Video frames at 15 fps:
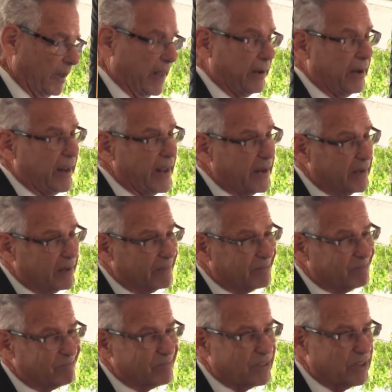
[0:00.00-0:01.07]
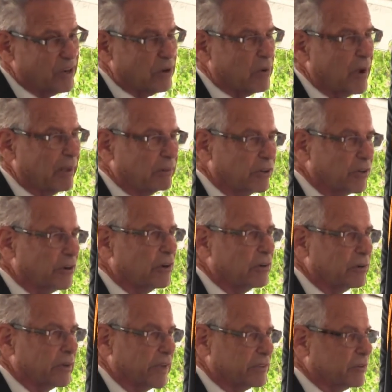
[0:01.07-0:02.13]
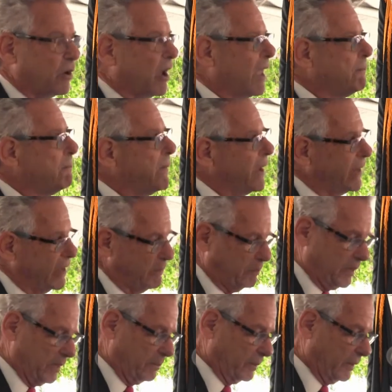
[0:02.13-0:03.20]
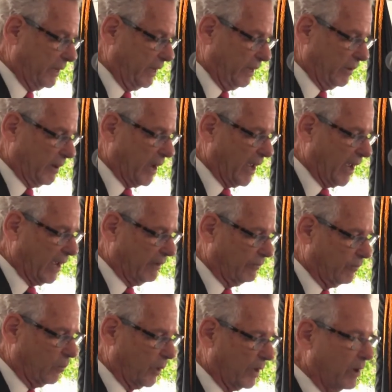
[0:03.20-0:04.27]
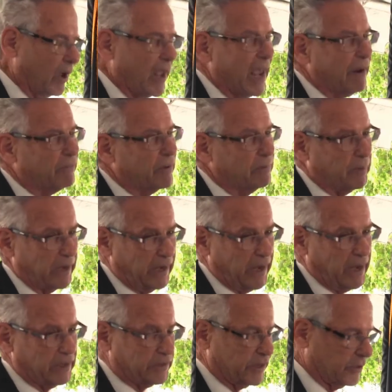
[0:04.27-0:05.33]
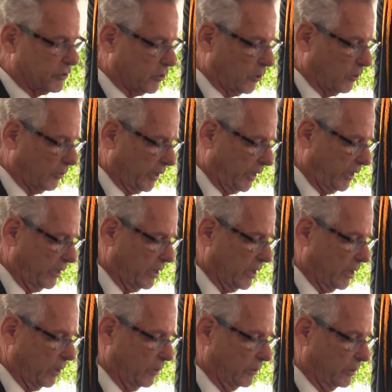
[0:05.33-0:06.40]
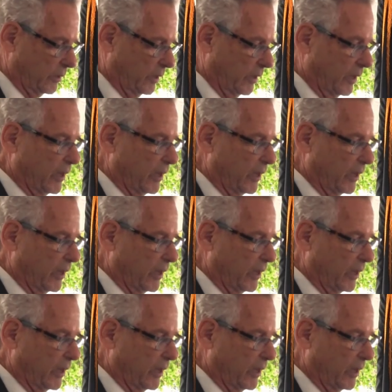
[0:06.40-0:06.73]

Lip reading: And then, you know, I learned, as many people here have, what everybody else has already known.